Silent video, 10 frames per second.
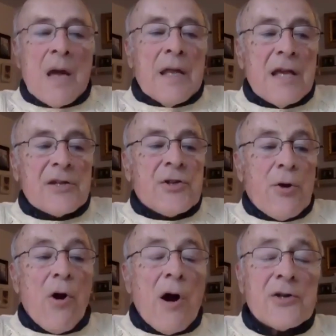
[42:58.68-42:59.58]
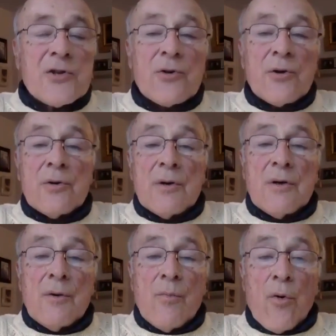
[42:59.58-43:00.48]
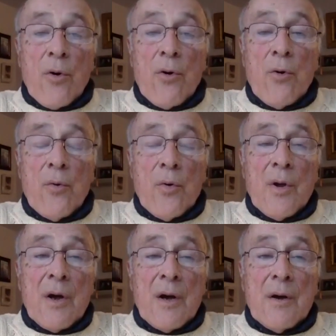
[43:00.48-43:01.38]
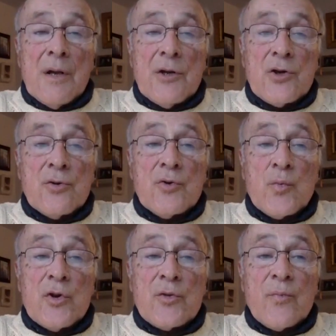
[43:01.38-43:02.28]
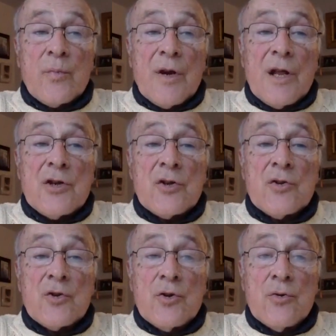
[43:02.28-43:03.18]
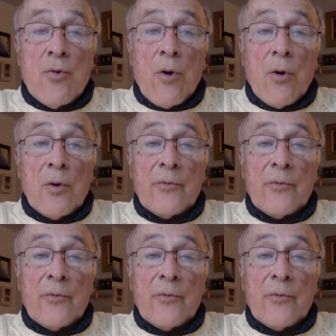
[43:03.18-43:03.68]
Yes, there are certain moral uh, issues which nations do all